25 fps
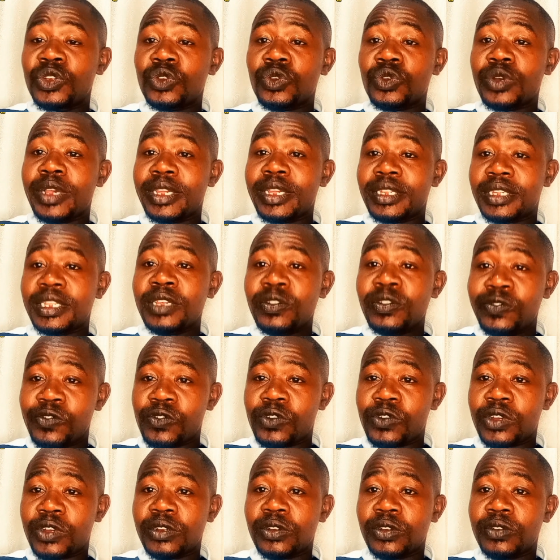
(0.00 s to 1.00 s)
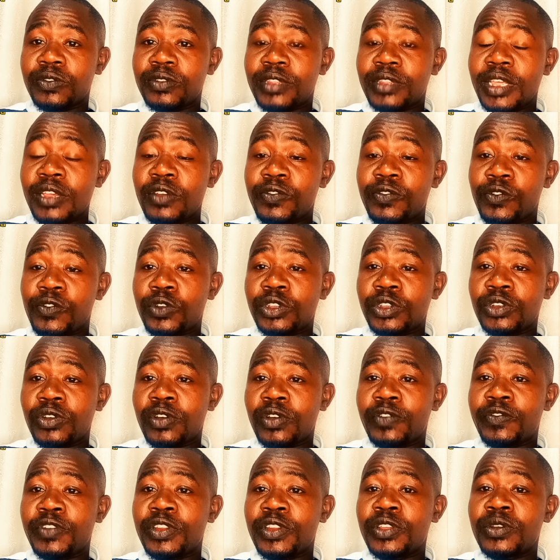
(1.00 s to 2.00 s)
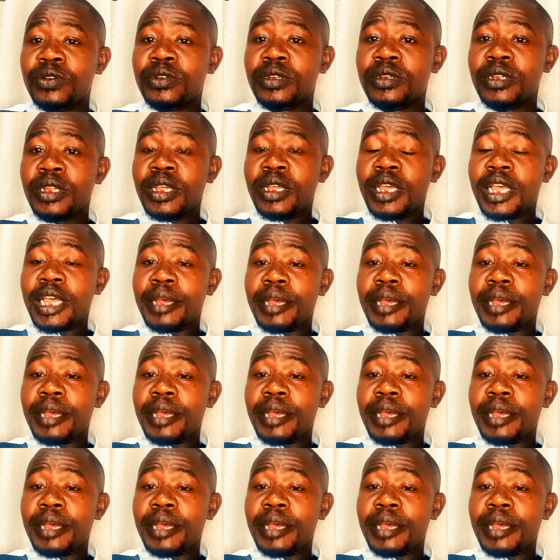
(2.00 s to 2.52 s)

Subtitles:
So guys, thank you for watching our videos, and